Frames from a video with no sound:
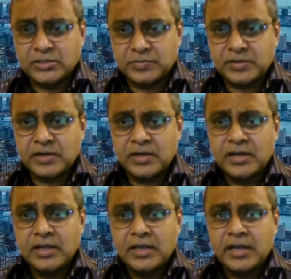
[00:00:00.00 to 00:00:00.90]
hospital
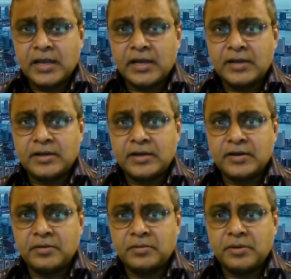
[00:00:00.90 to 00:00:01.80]
and
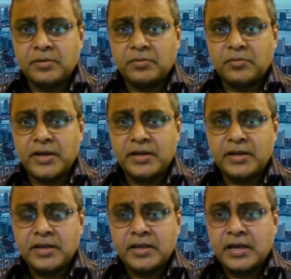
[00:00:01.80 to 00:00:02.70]
uh,
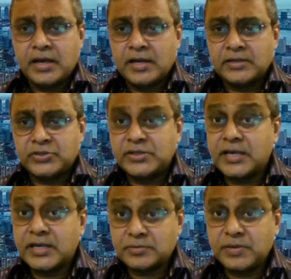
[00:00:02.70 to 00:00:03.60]
where uh,
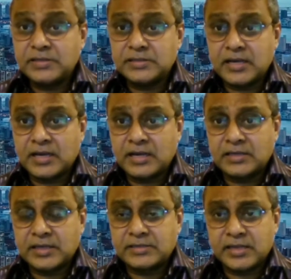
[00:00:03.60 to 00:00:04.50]
she has been
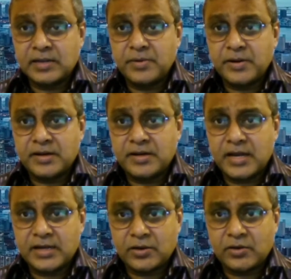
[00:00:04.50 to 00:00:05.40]
uh, a celebrated
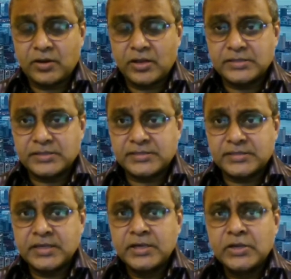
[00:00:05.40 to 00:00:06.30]

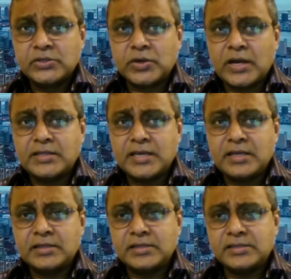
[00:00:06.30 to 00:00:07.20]
gynecologist. So I
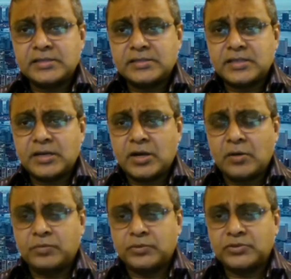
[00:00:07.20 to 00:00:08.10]
think this is the
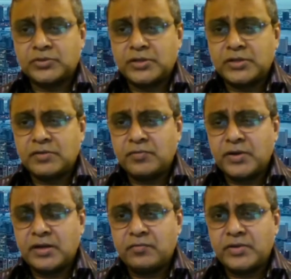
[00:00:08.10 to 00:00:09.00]
opportunity
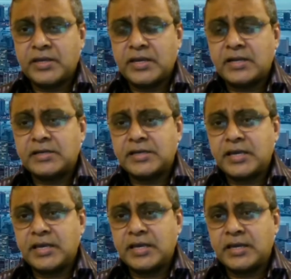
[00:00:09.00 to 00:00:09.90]
where we can
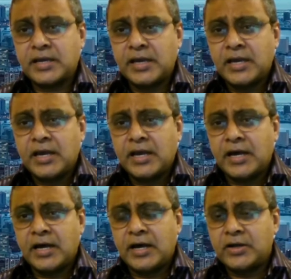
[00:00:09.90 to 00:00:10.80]
take
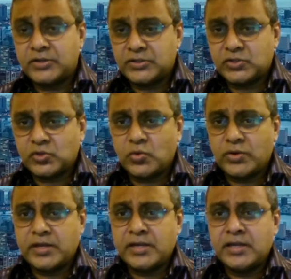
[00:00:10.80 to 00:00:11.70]
her
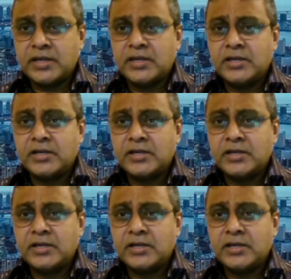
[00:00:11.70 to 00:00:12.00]
story